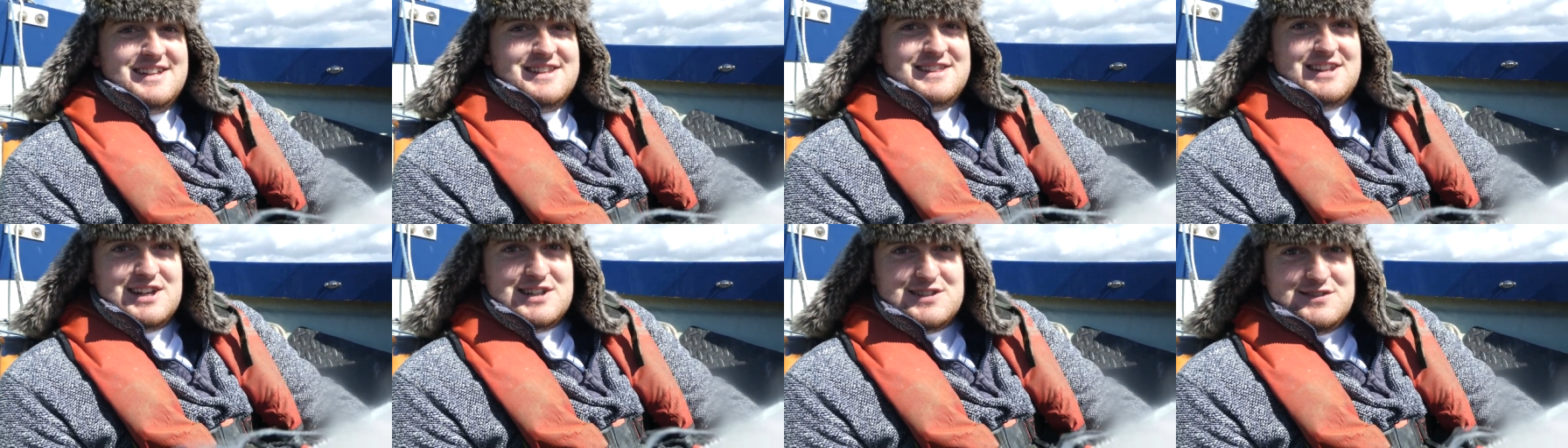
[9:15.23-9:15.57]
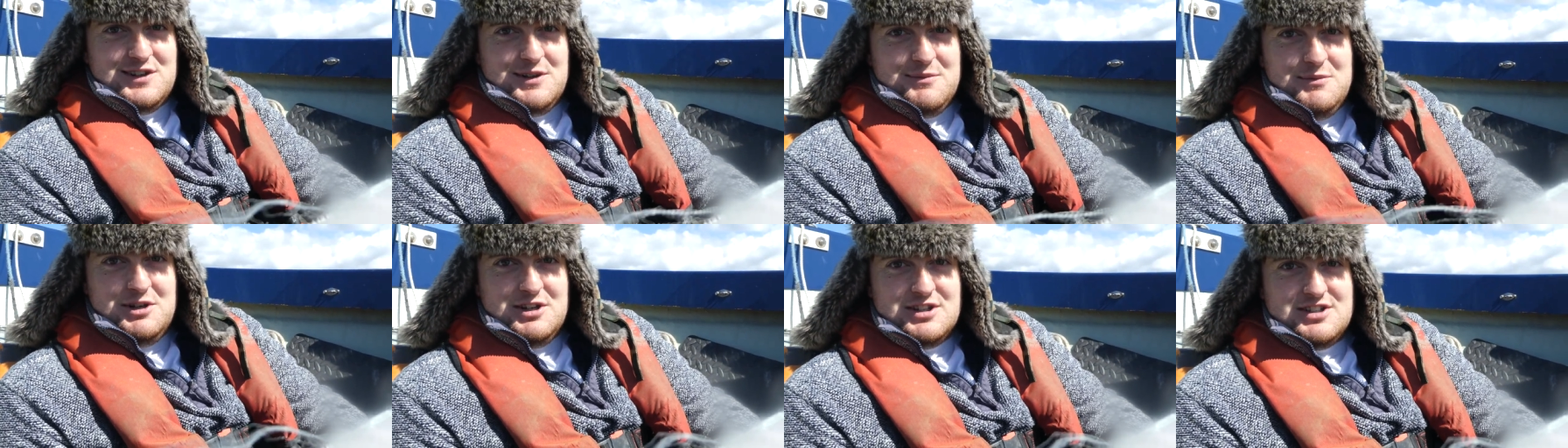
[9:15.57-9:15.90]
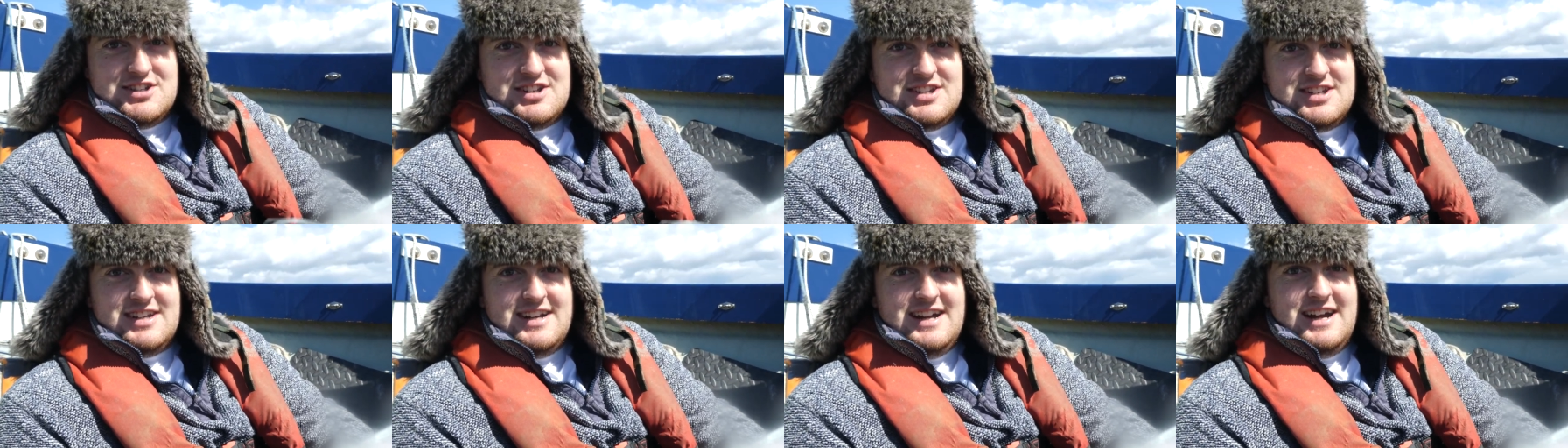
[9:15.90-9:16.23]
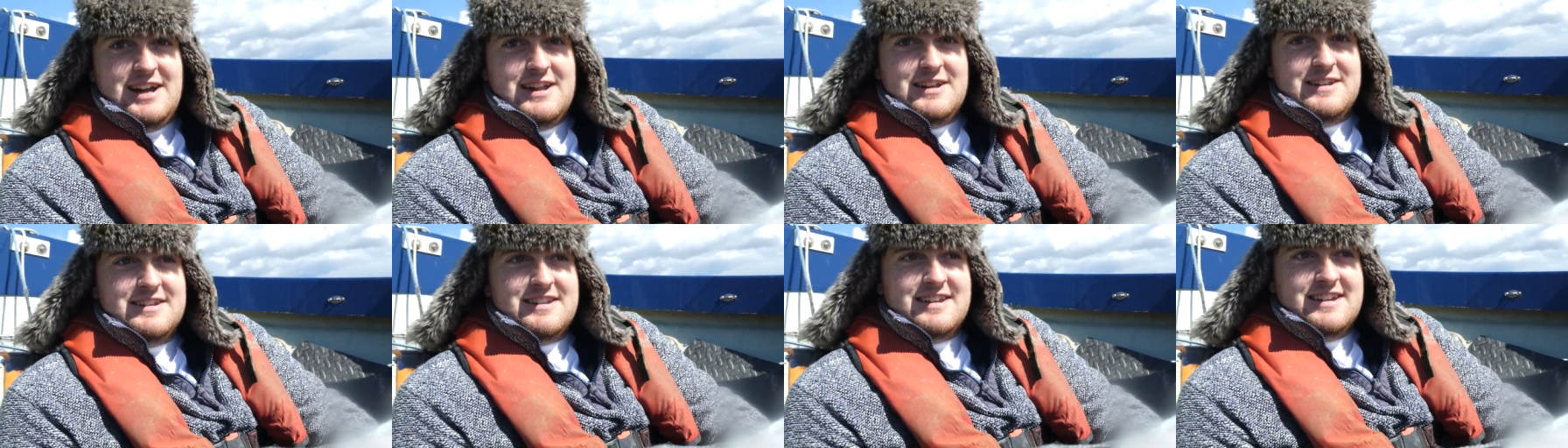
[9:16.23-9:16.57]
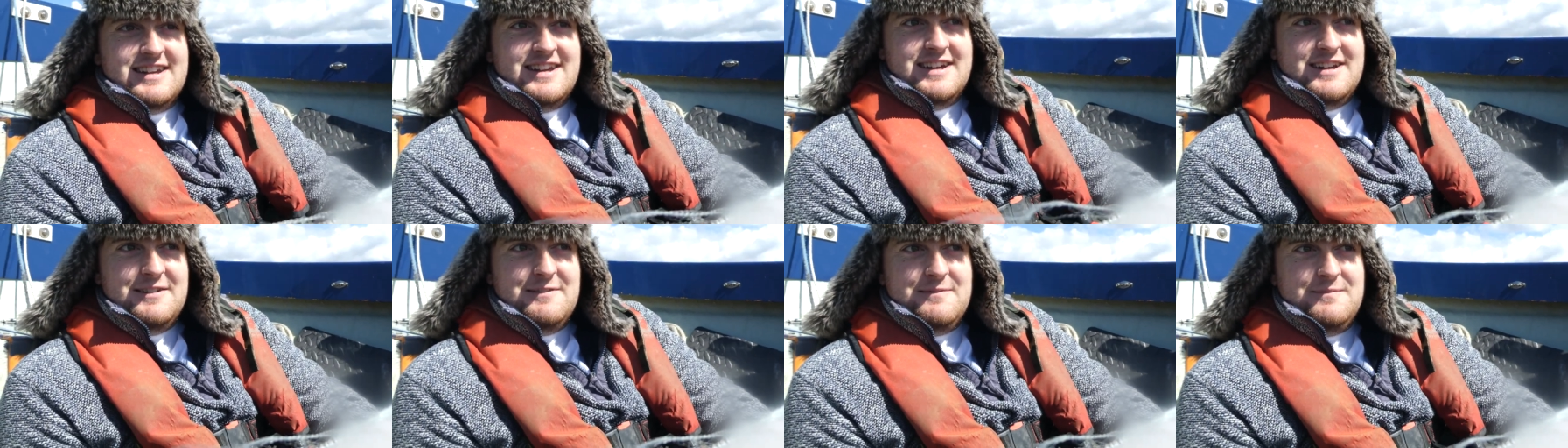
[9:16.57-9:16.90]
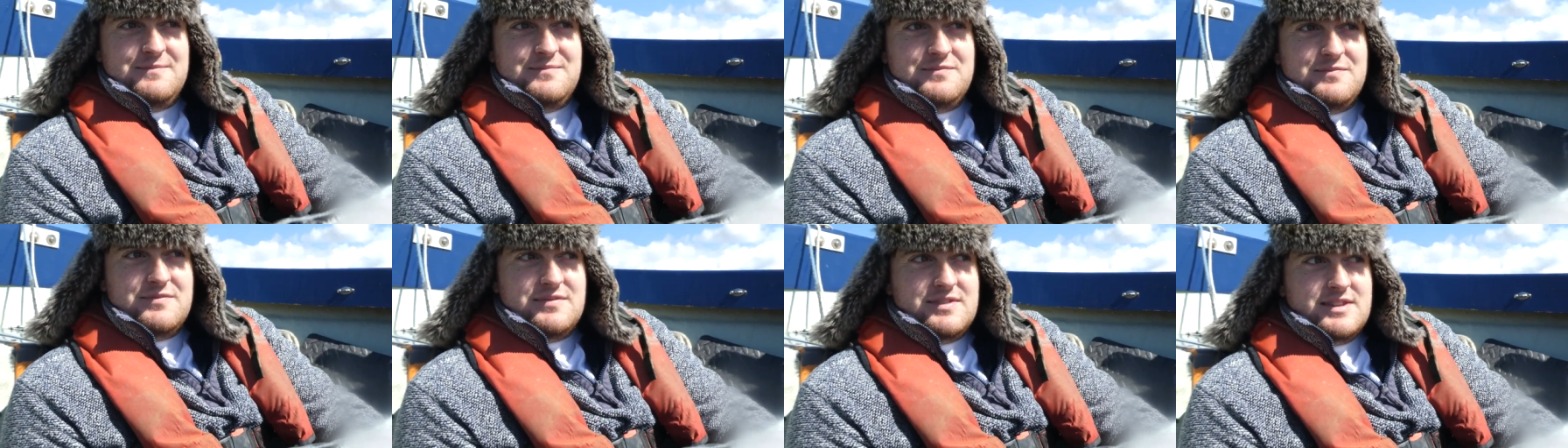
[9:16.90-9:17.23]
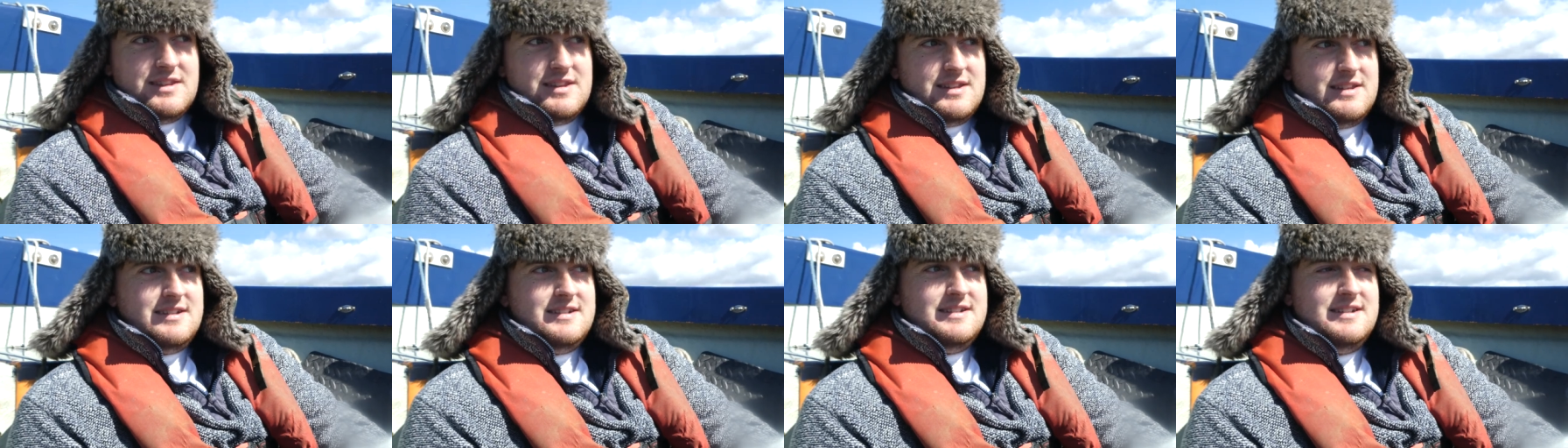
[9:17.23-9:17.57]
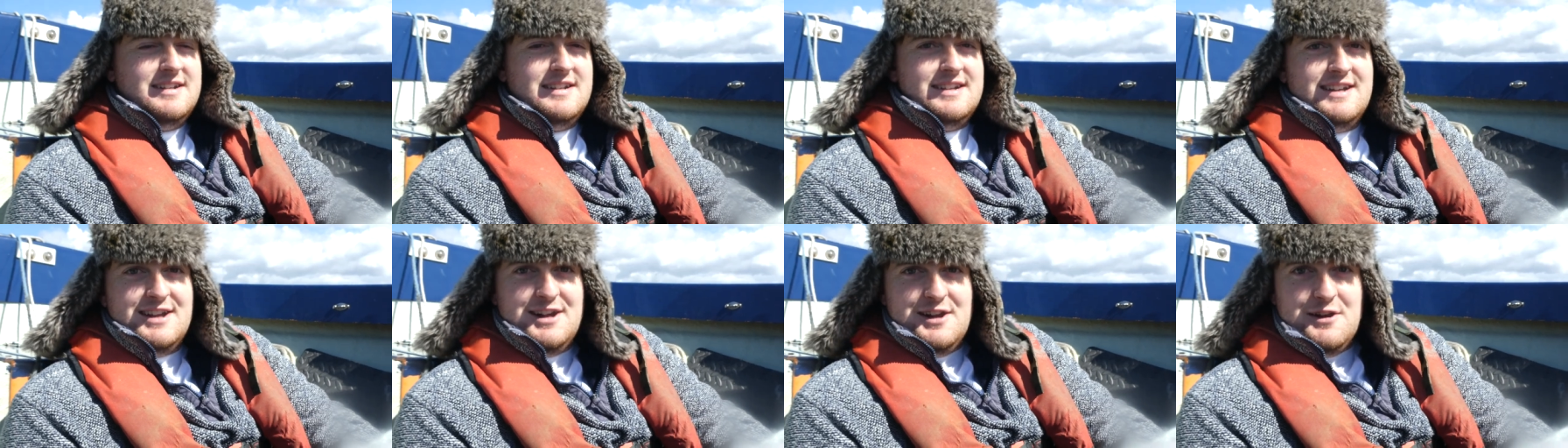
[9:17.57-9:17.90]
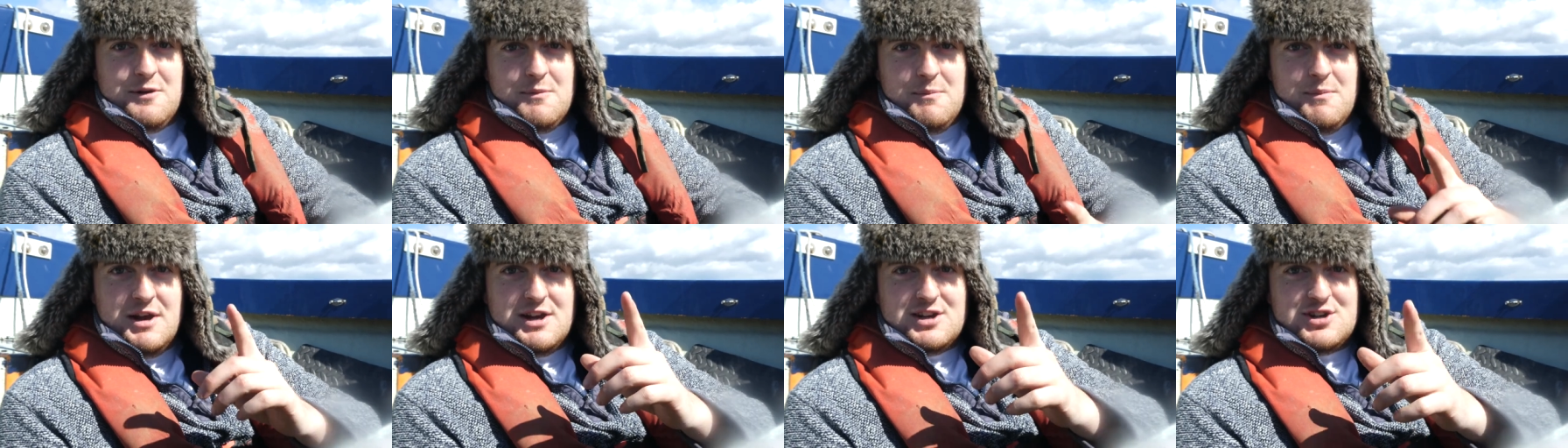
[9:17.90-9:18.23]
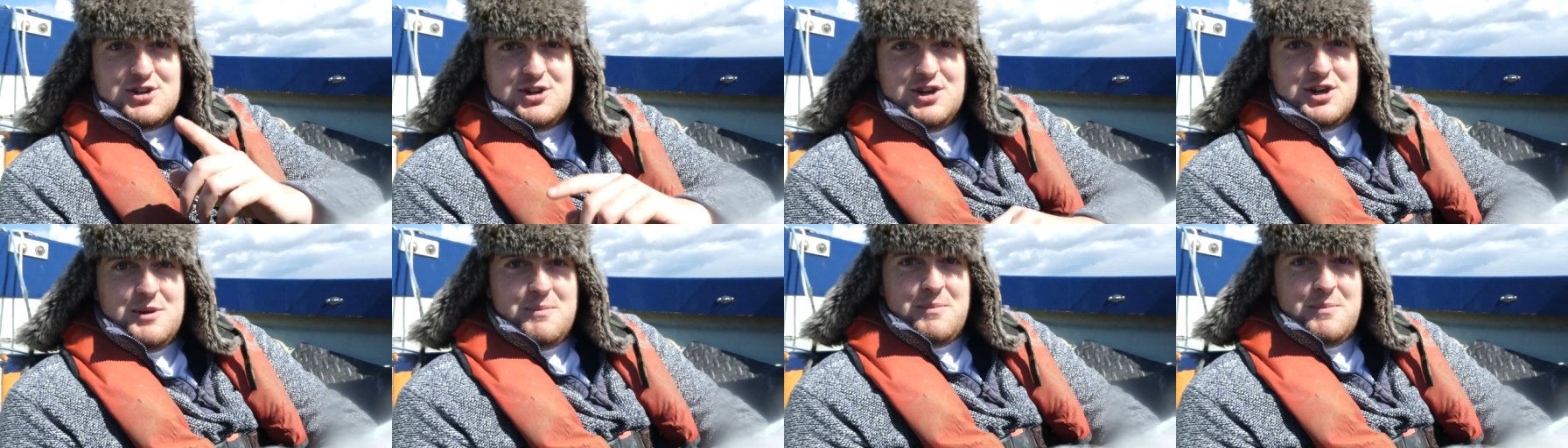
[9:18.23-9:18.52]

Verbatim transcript: thanks very much, and uh, make sure